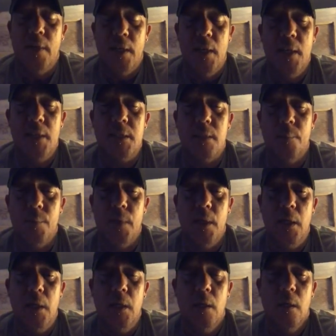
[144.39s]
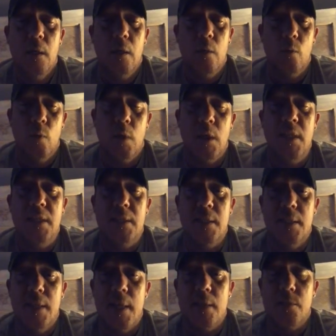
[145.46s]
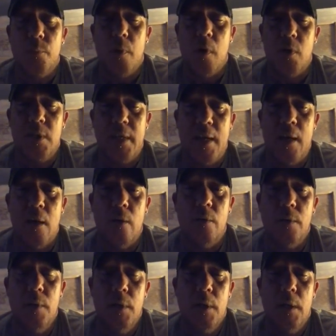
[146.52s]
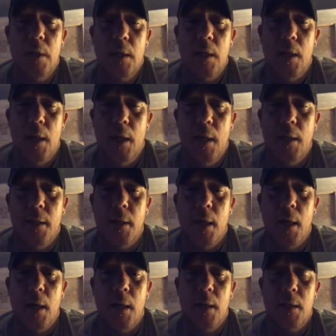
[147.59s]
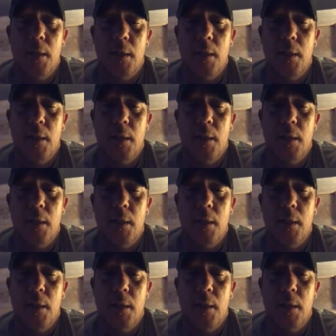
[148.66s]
He needs to be released in that small town and... Uh,